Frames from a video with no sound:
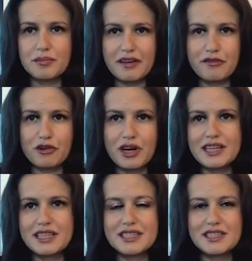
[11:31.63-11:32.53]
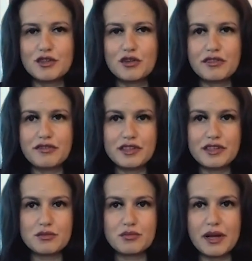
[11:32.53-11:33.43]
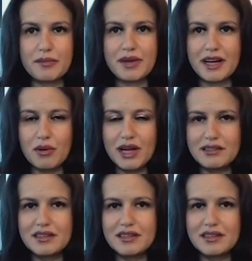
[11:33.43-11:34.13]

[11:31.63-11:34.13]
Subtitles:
path for licensing of the first 1 megawatt.